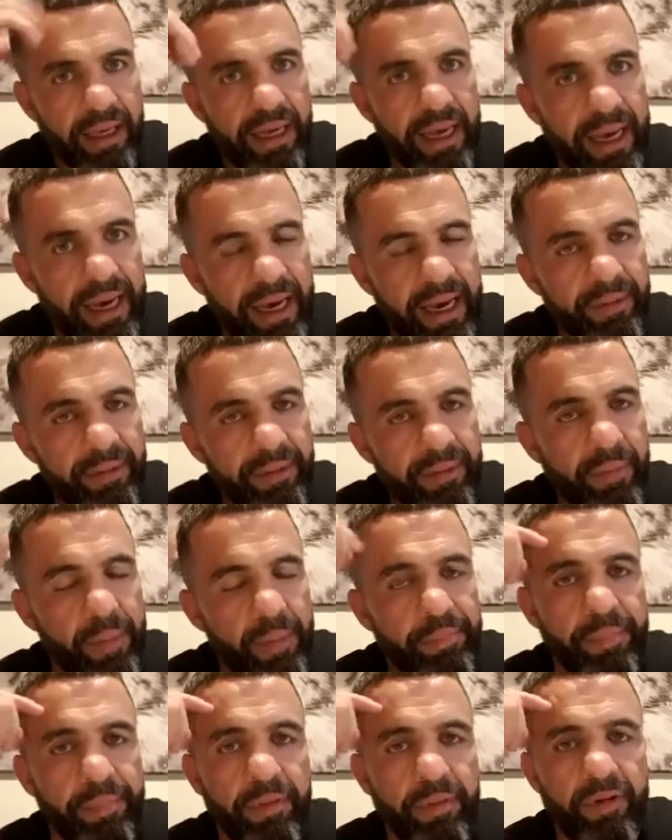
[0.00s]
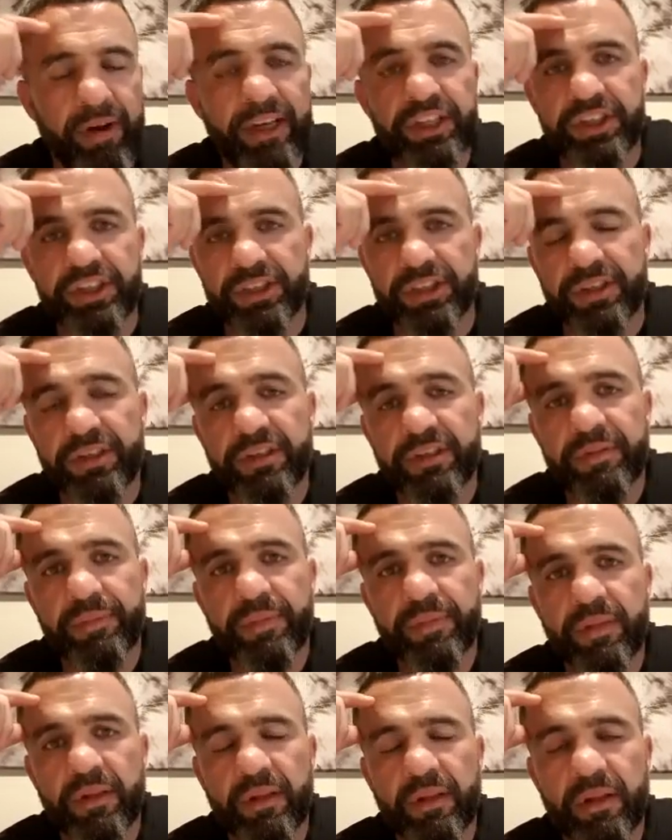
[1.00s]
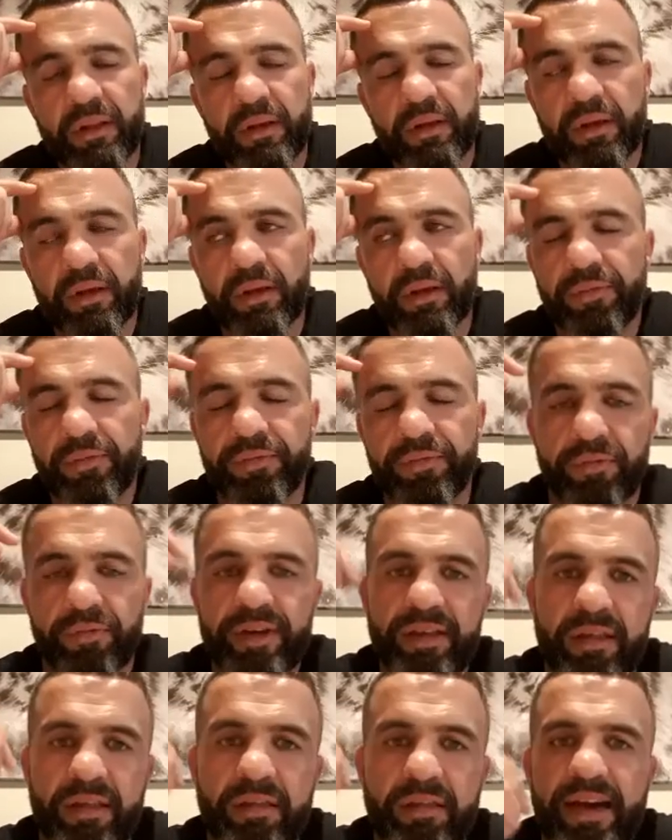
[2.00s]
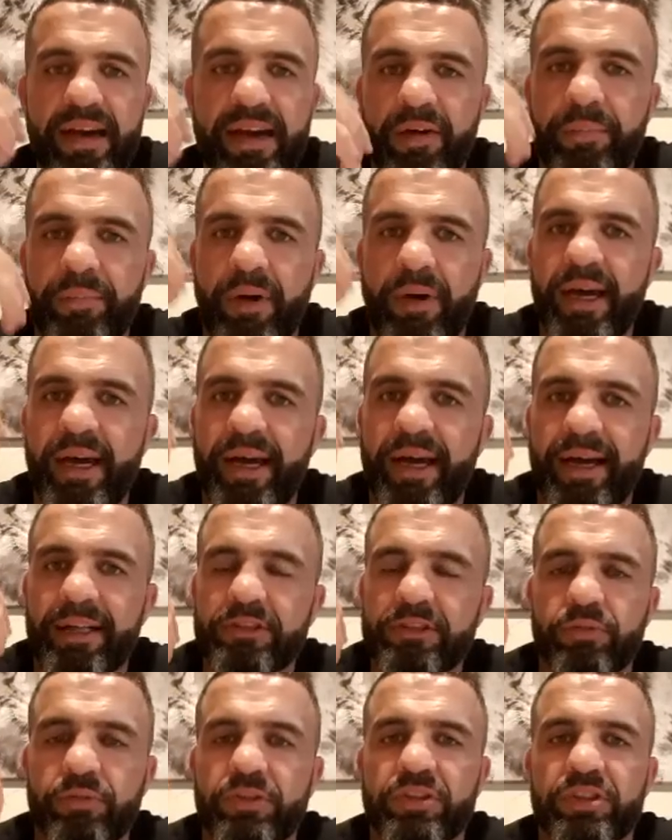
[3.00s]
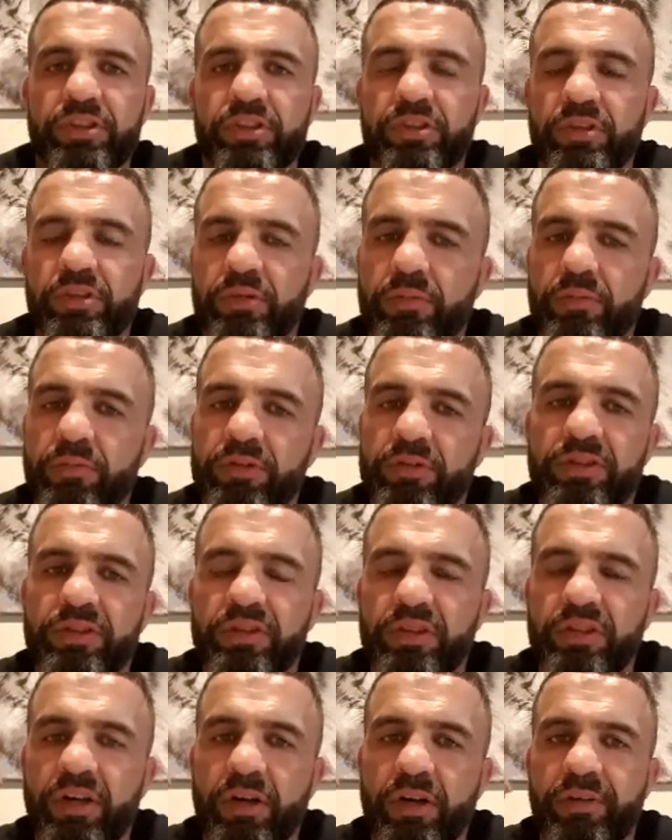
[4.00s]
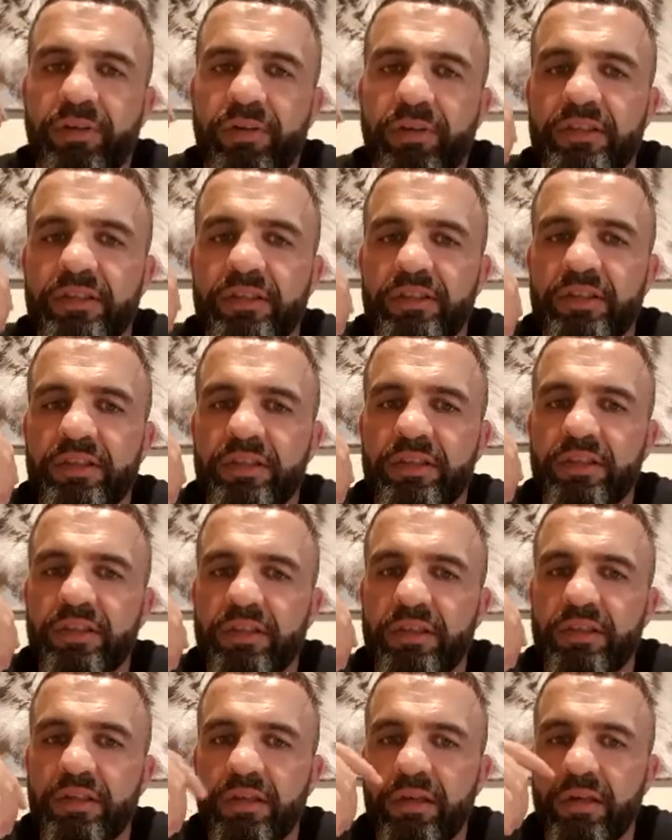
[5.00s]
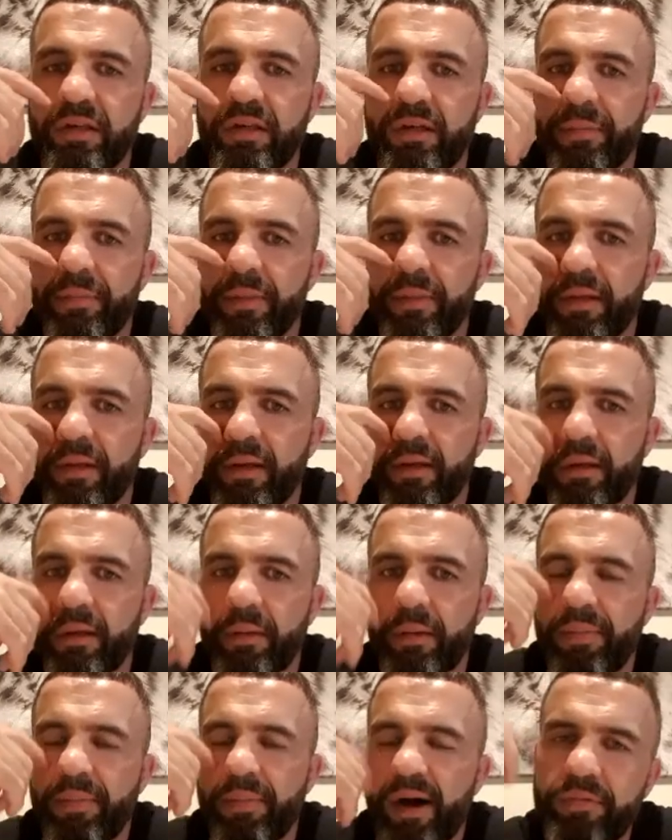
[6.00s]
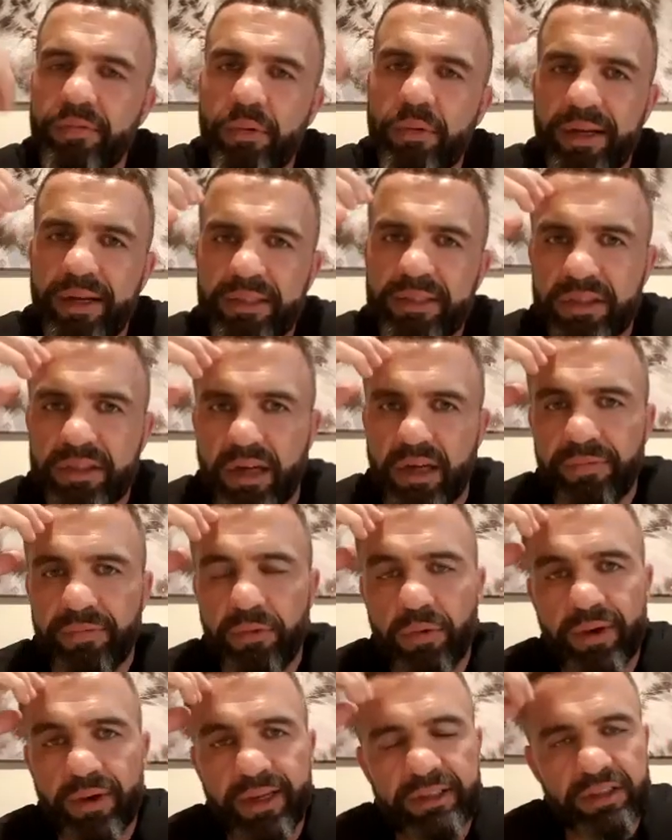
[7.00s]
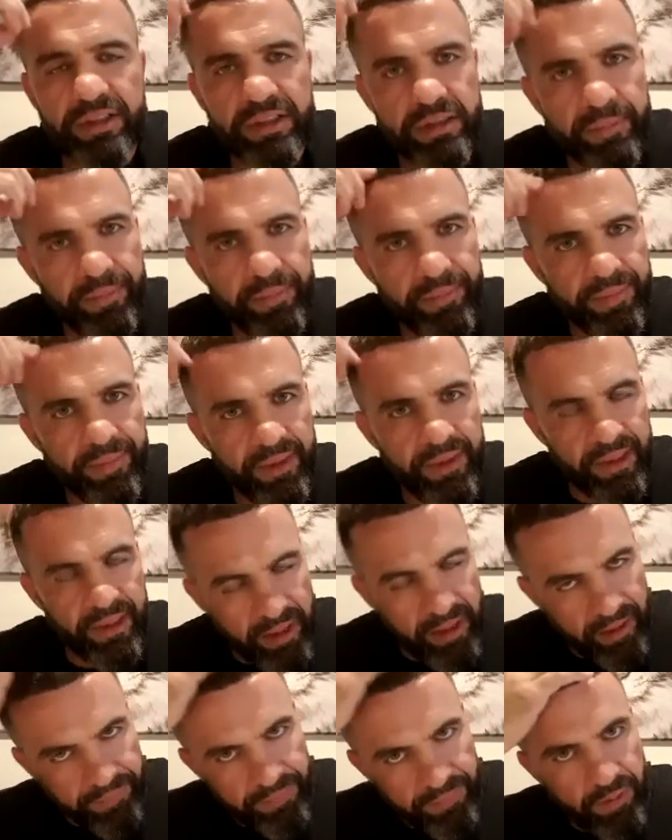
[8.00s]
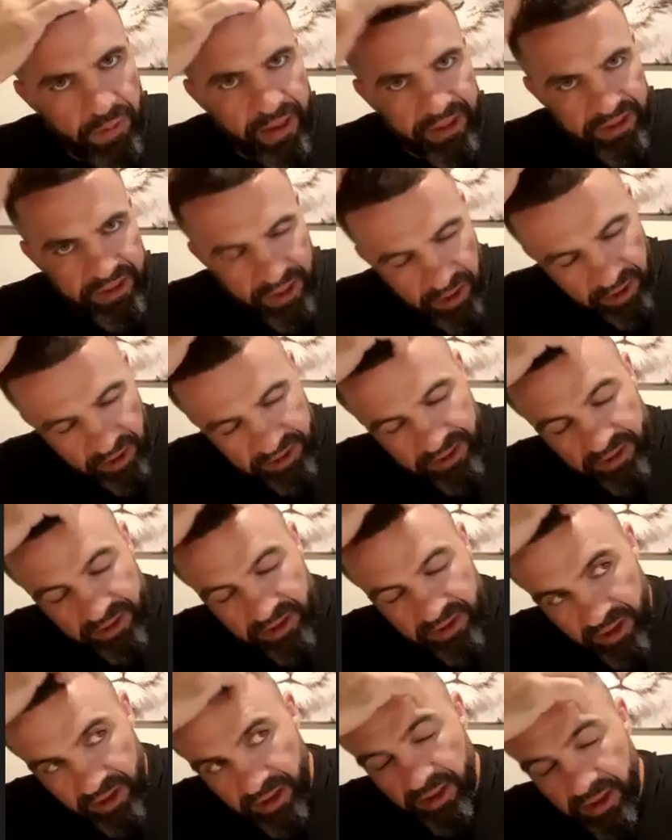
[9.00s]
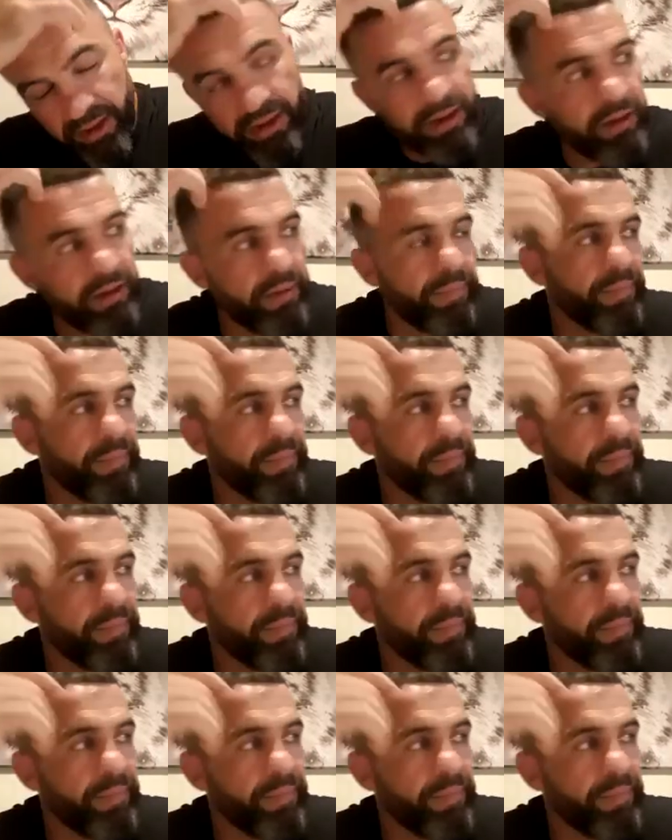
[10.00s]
and my preparation, for reasons out of my hands, was horrendous. But I've always, if you actually looked into